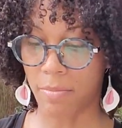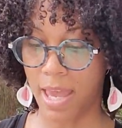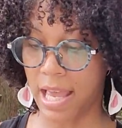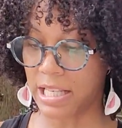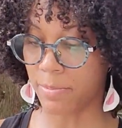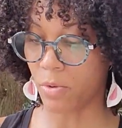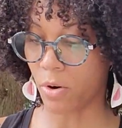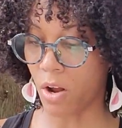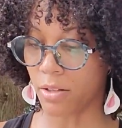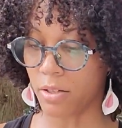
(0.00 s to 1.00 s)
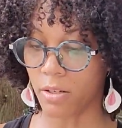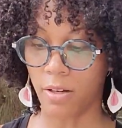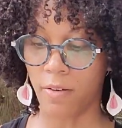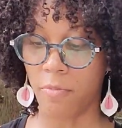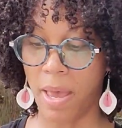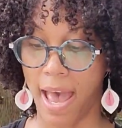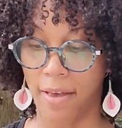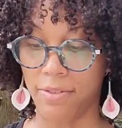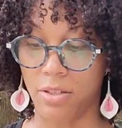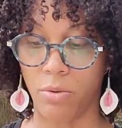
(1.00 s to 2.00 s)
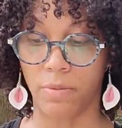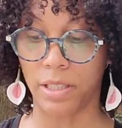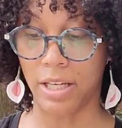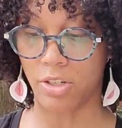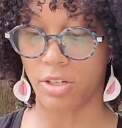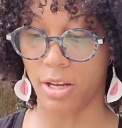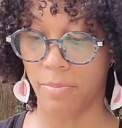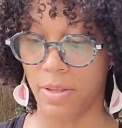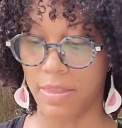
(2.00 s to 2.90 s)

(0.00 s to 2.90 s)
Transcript: may explore alternative paths to a relationship